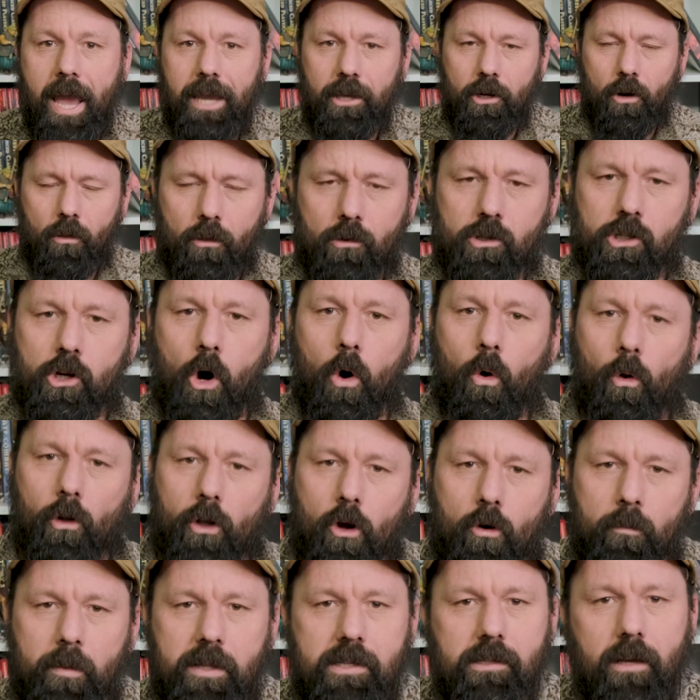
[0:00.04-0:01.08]
you know those cold
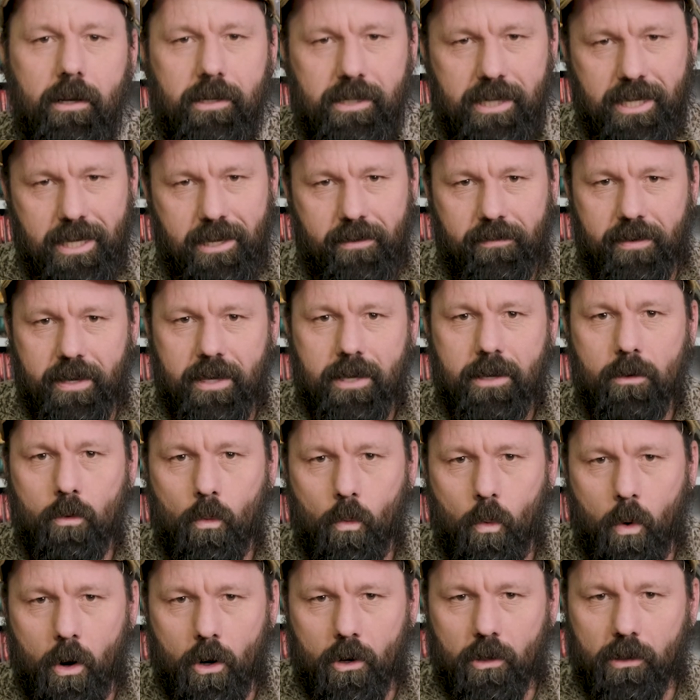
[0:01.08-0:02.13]
opens on TV
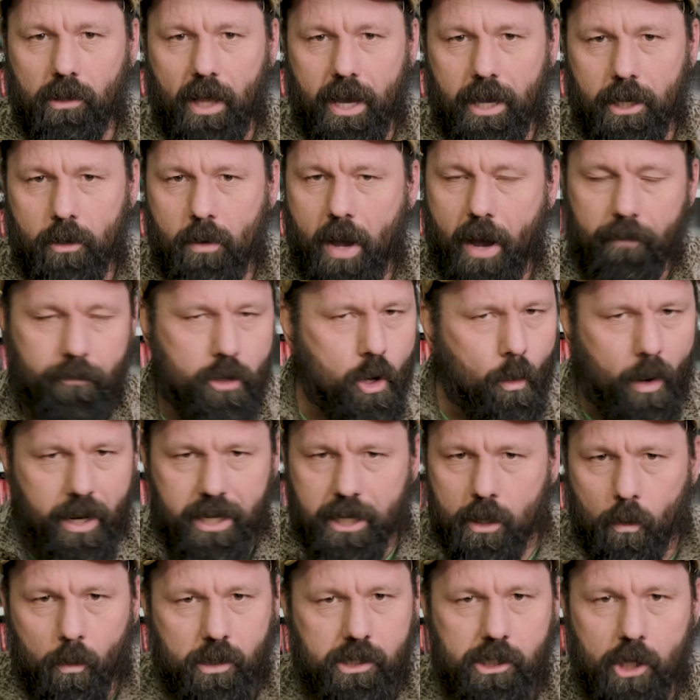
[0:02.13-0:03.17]
where like you have no
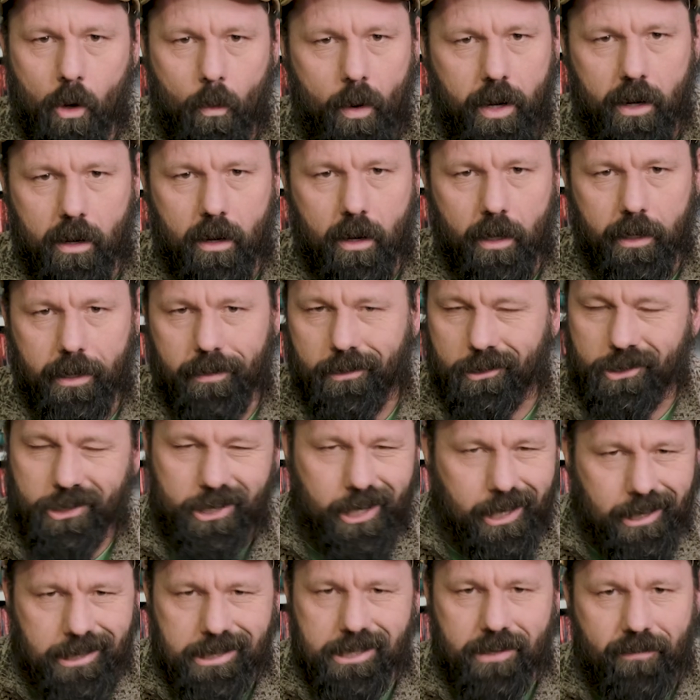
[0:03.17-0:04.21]
idea what's going on and there's
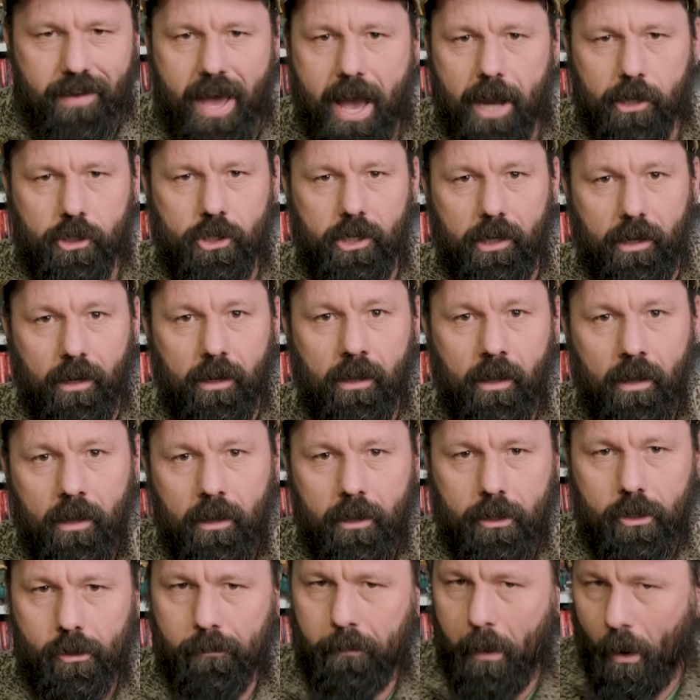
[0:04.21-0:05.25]
tons of action?
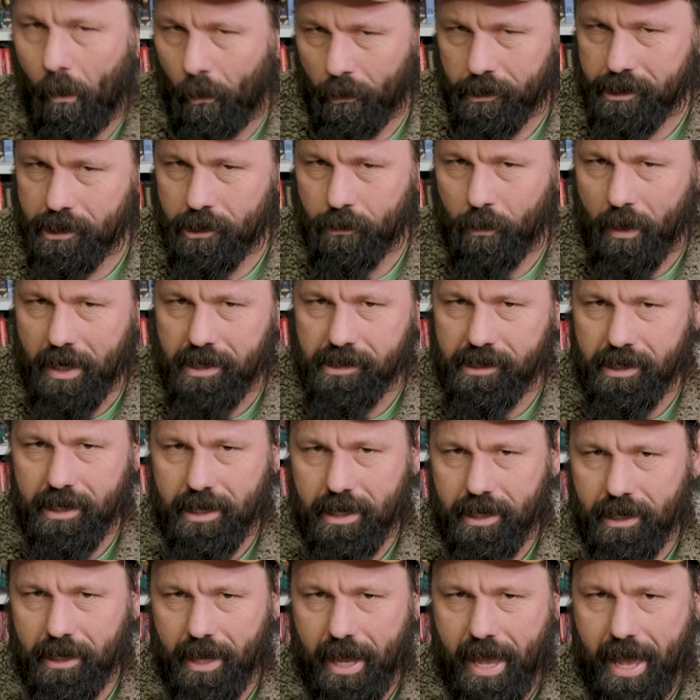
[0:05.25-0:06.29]
Your pulse is
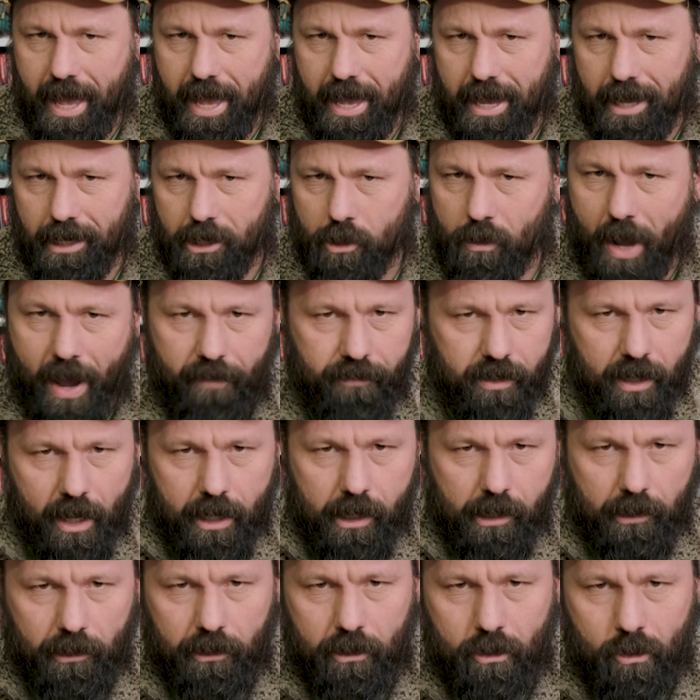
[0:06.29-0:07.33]
racing and you haven't
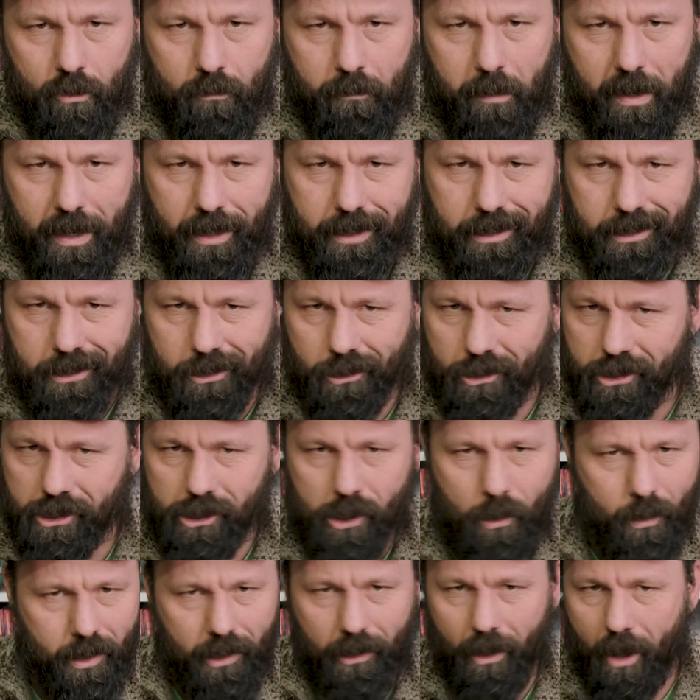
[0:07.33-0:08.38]
got a clue, but you're
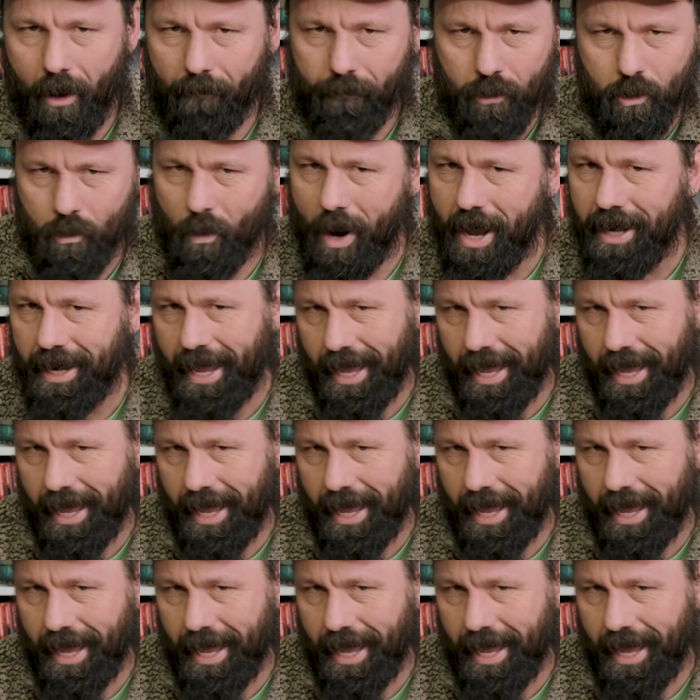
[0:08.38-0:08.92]
just going along for the ride